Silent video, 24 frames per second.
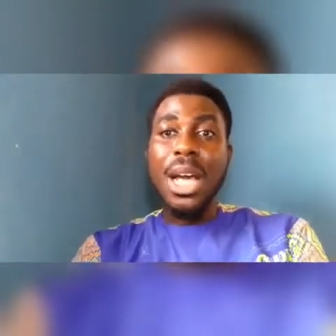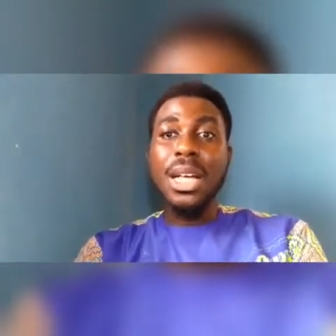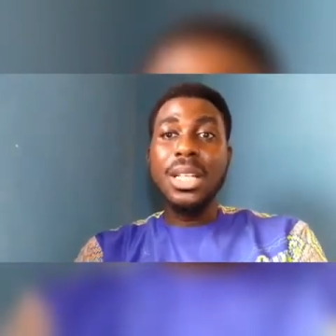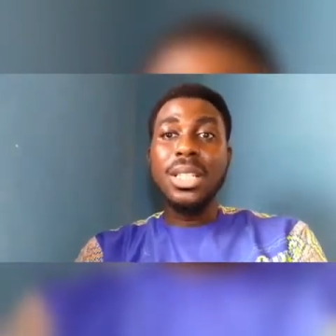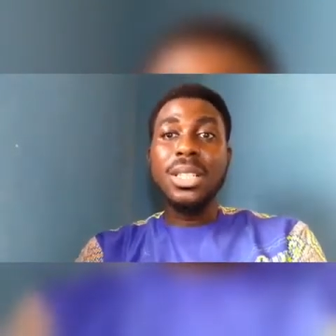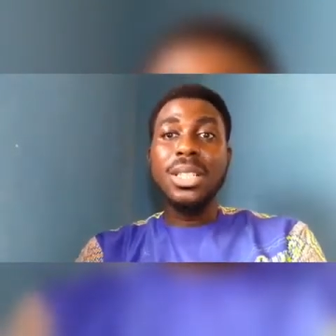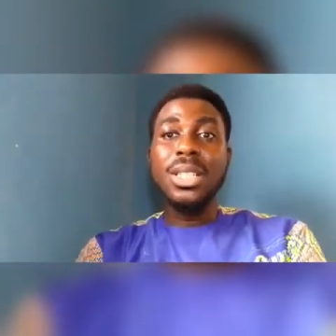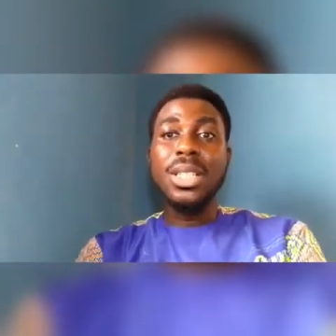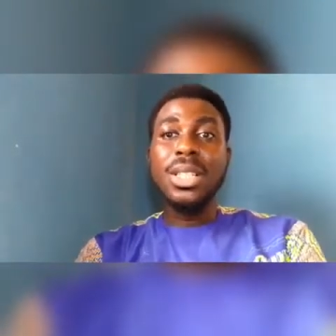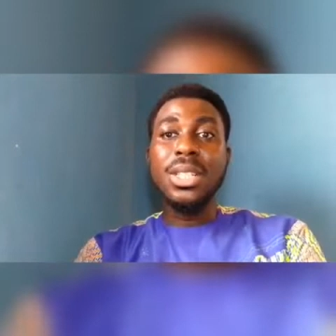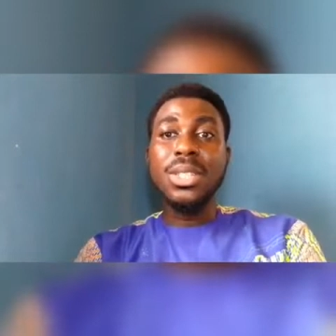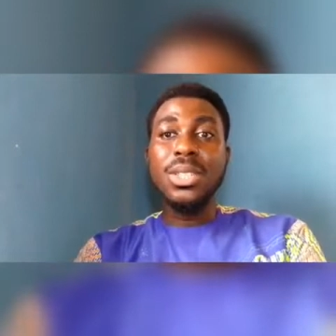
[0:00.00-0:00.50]

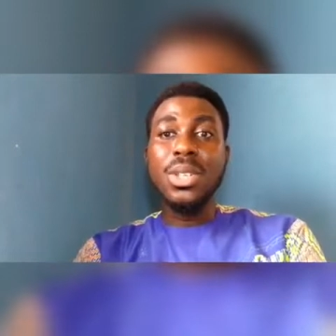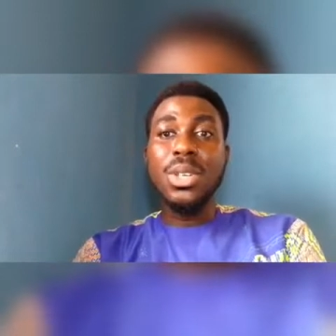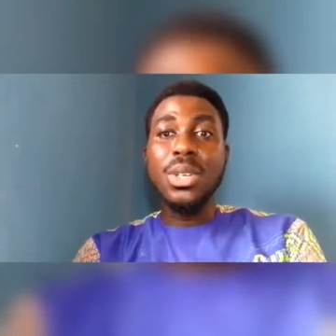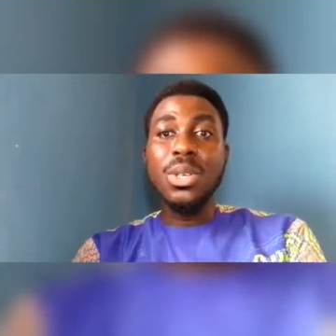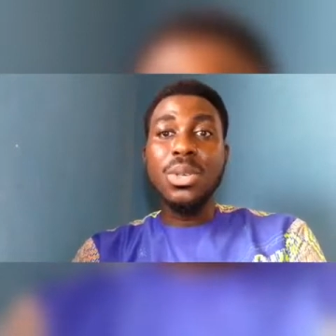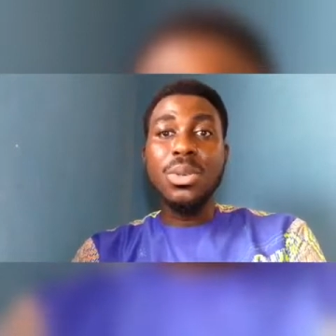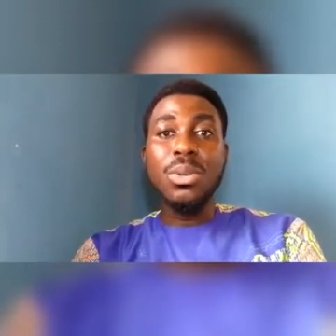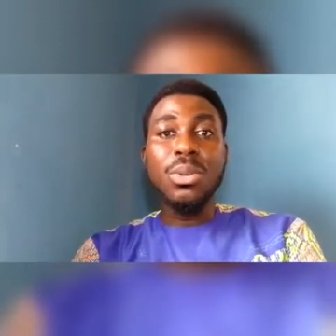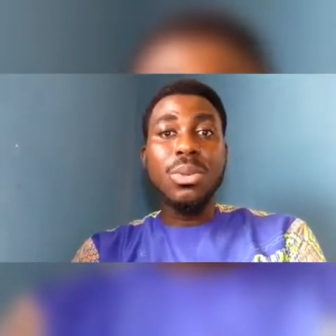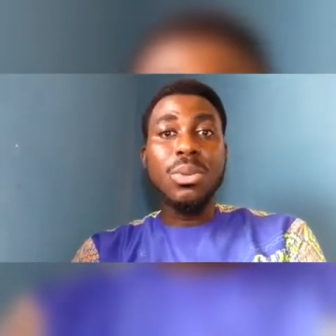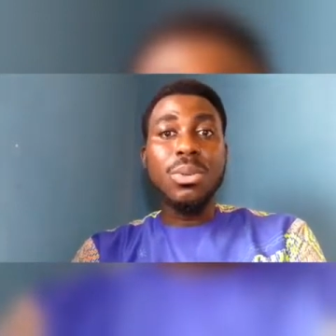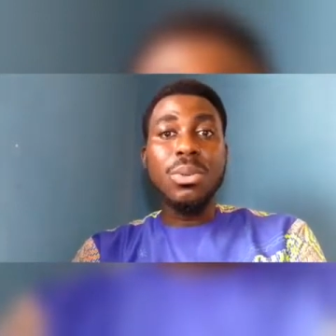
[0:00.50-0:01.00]
and he's
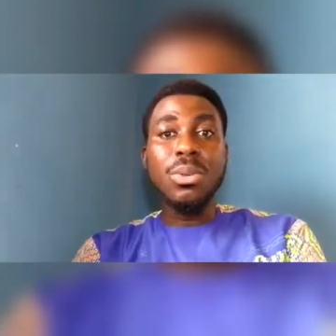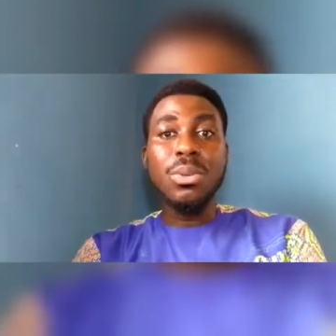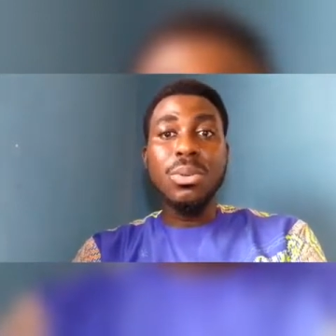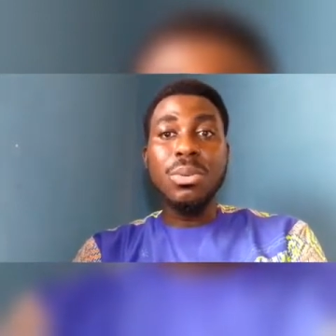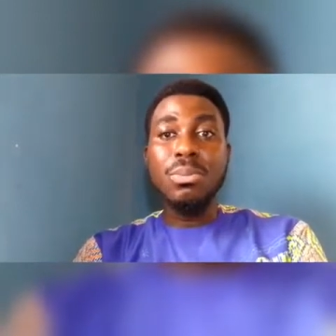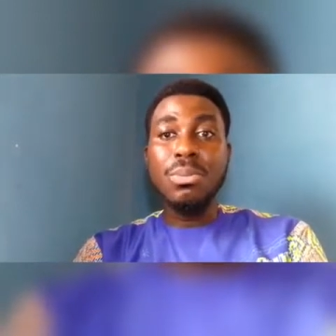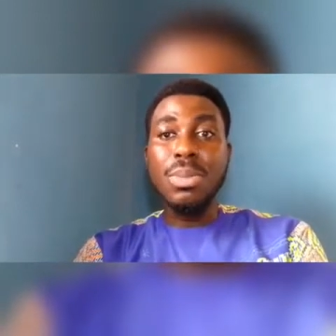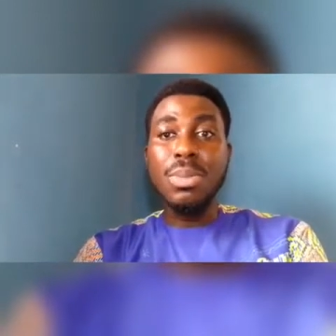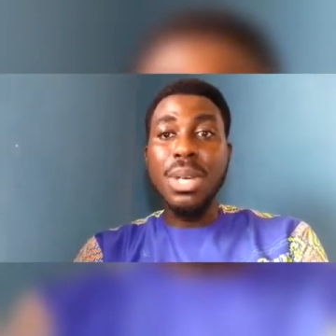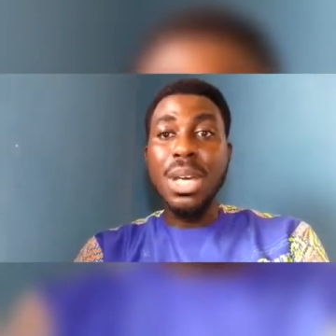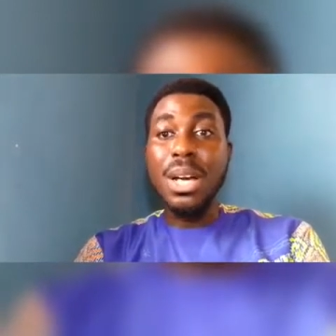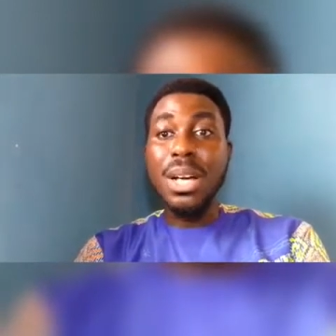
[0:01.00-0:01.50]
going to
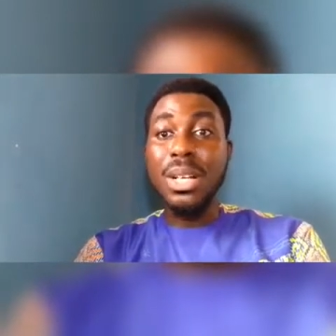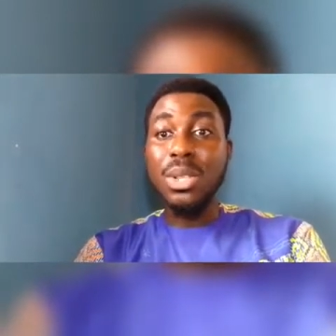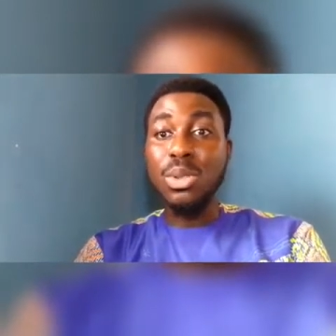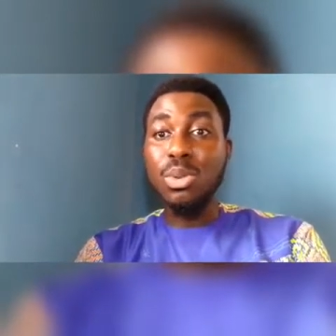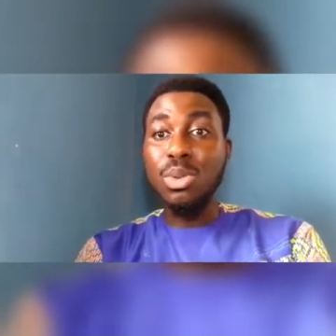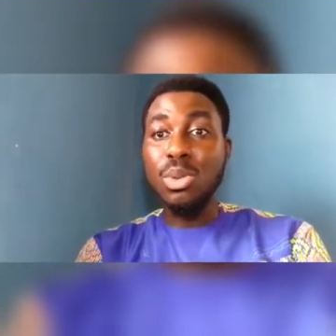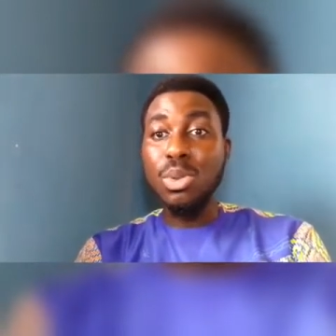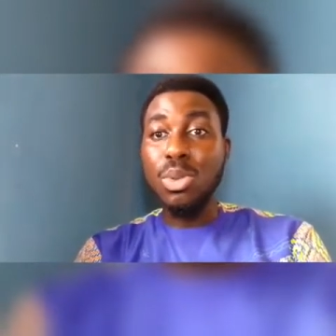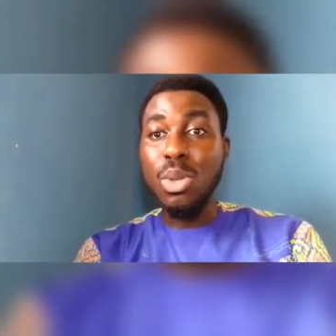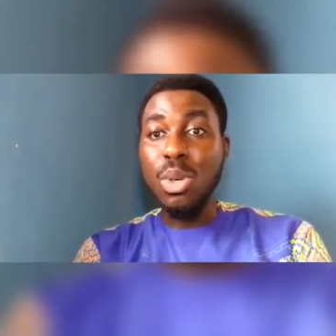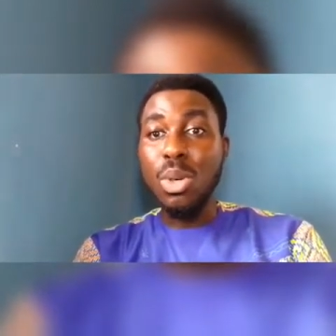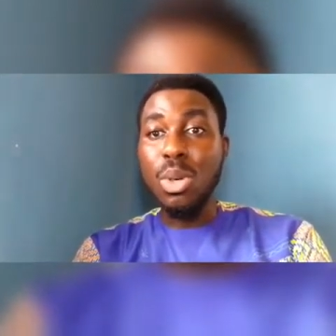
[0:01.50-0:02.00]
be our
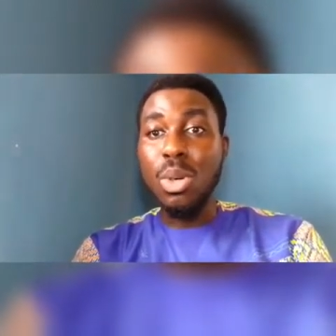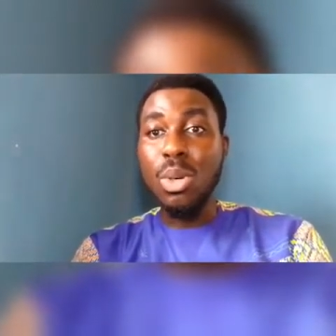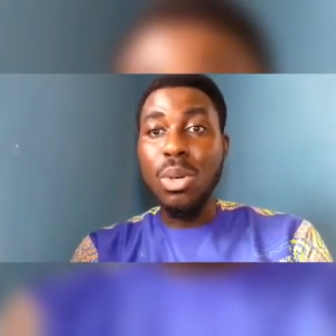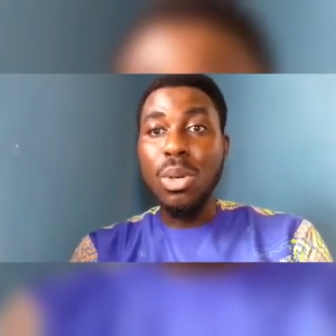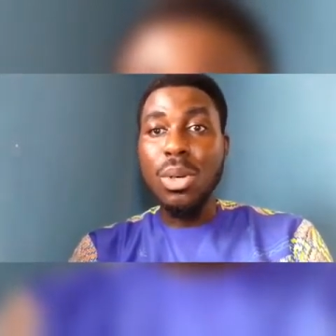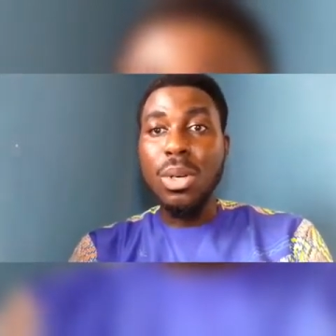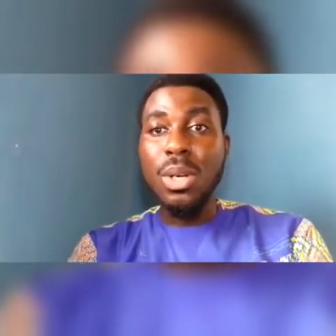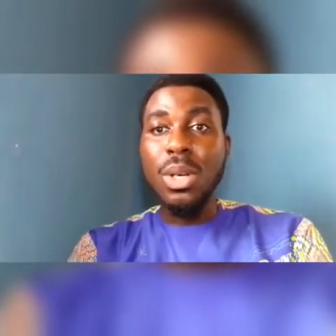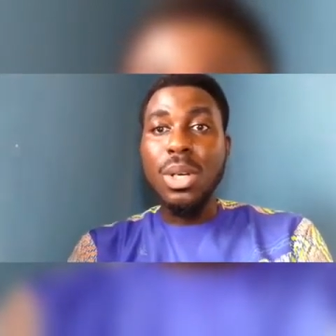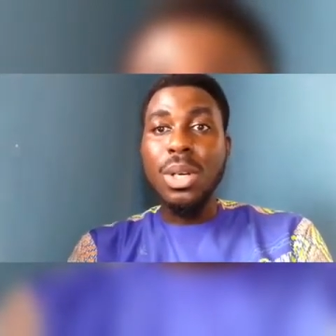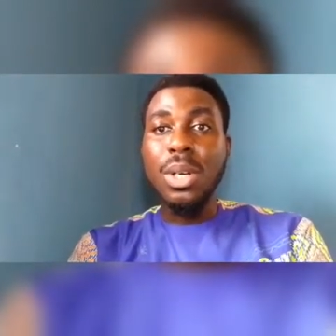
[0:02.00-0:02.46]
tutor